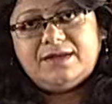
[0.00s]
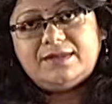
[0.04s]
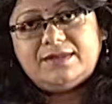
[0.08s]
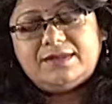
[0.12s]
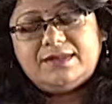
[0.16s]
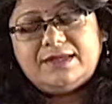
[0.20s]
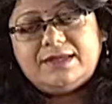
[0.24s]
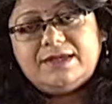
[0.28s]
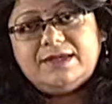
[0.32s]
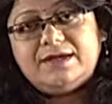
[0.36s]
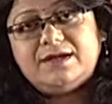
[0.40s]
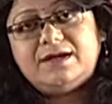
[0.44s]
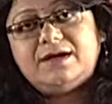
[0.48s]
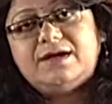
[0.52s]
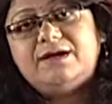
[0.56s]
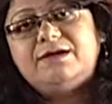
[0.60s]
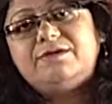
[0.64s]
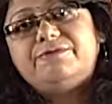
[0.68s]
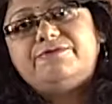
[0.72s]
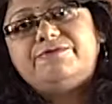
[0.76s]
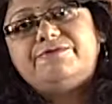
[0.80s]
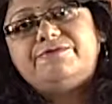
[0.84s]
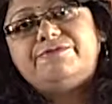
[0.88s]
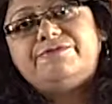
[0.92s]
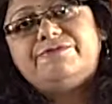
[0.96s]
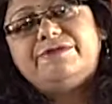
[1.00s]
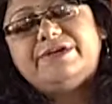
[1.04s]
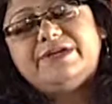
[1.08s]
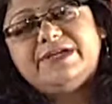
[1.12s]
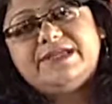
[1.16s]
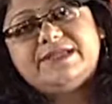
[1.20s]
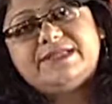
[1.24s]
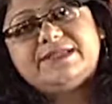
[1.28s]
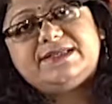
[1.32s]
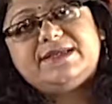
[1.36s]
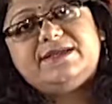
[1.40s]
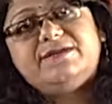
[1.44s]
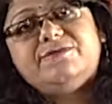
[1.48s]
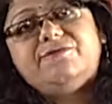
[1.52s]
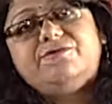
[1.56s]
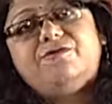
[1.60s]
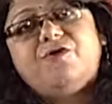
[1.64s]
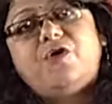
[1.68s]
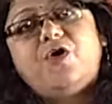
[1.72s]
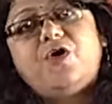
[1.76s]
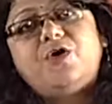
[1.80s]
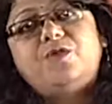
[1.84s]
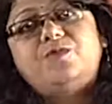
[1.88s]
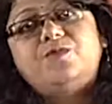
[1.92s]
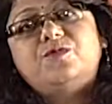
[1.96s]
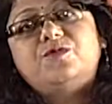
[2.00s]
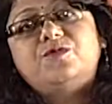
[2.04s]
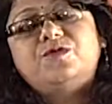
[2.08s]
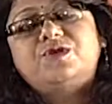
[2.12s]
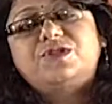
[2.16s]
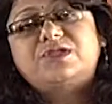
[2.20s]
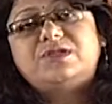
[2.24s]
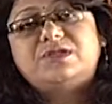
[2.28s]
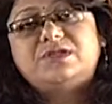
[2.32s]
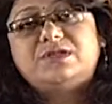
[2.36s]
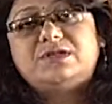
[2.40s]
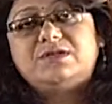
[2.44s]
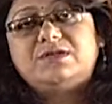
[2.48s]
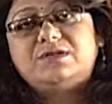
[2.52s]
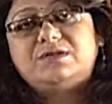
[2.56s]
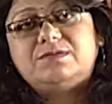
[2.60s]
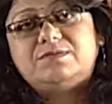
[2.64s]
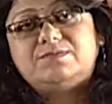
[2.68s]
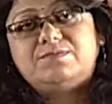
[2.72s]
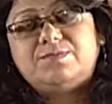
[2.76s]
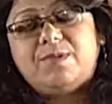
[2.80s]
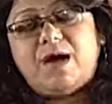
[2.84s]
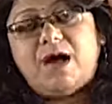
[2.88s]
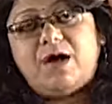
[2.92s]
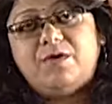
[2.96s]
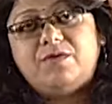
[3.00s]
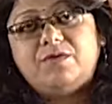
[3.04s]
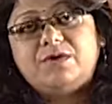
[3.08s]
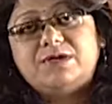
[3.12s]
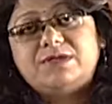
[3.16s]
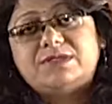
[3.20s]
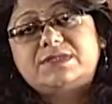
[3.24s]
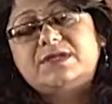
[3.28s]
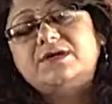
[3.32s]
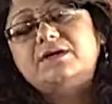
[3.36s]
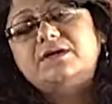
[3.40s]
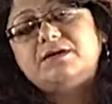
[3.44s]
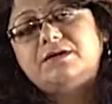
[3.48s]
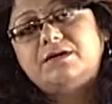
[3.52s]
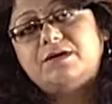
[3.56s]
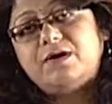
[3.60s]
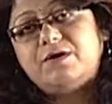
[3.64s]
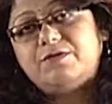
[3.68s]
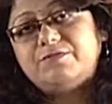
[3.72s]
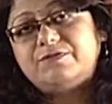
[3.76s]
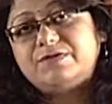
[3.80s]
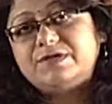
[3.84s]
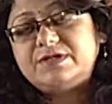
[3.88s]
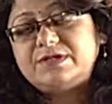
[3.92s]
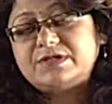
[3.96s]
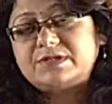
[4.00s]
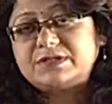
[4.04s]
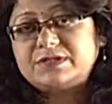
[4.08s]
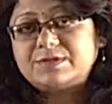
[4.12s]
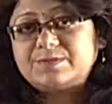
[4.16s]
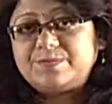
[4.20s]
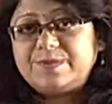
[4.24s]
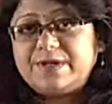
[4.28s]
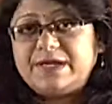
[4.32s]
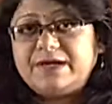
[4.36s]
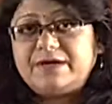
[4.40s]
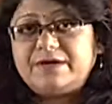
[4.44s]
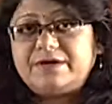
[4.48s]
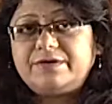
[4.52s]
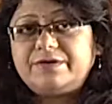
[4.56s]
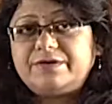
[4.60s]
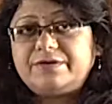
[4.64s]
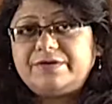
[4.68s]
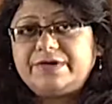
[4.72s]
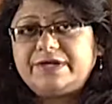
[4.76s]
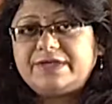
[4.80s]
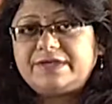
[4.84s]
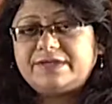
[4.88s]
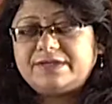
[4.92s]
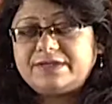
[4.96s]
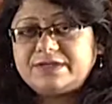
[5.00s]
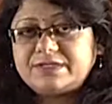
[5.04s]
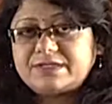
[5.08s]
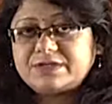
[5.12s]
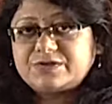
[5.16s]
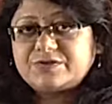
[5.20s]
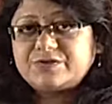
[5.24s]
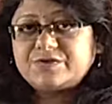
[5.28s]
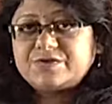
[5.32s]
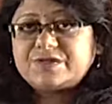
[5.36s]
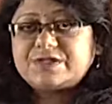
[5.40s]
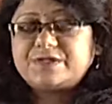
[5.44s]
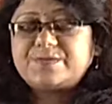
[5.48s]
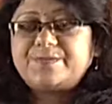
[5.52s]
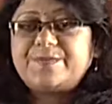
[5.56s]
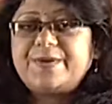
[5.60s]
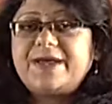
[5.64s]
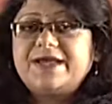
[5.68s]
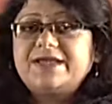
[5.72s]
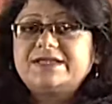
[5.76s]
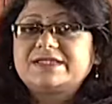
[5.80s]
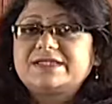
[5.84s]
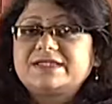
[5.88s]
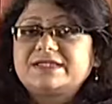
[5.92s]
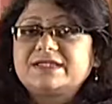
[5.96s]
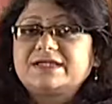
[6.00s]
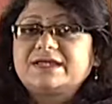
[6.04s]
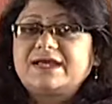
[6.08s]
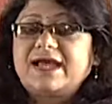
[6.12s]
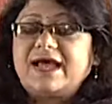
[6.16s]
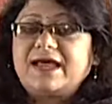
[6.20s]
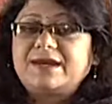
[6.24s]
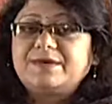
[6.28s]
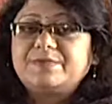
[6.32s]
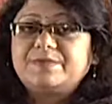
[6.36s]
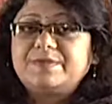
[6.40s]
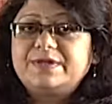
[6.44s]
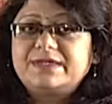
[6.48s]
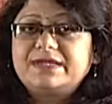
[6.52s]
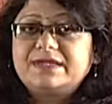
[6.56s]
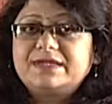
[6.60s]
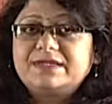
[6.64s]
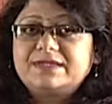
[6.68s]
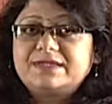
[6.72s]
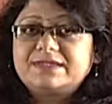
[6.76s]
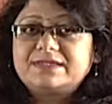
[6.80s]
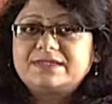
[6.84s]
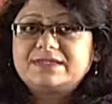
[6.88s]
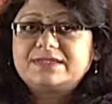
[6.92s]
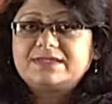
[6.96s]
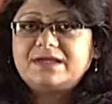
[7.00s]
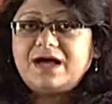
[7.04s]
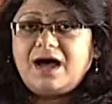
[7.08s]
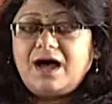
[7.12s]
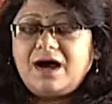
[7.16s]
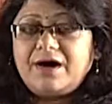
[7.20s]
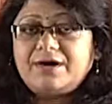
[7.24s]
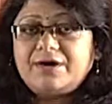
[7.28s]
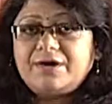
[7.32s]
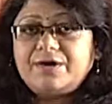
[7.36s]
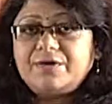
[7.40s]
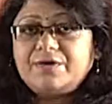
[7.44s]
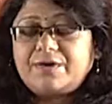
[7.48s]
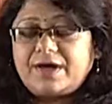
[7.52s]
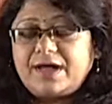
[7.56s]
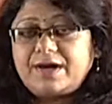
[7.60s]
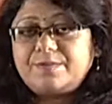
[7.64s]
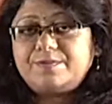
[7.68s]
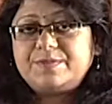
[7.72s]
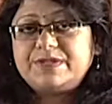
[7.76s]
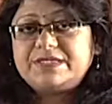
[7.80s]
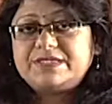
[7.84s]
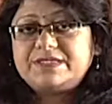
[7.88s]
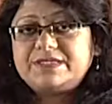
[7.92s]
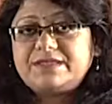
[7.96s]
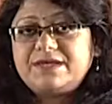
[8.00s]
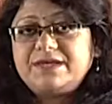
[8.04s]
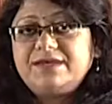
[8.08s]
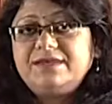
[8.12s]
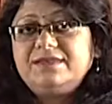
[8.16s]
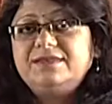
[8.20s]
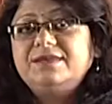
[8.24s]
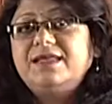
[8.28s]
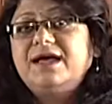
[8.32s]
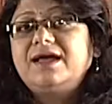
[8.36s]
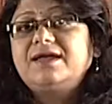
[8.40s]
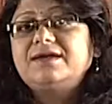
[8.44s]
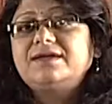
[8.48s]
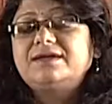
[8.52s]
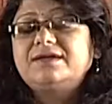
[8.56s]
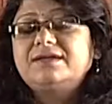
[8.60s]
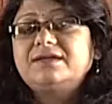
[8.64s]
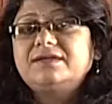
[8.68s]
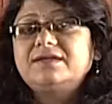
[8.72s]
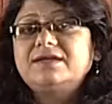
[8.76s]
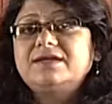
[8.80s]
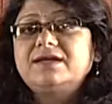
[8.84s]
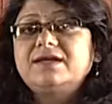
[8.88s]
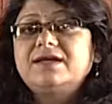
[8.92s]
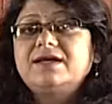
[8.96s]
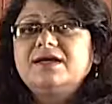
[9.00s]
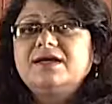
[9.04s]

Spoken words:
The first and foremost powers of the speaker in this respect can be said that the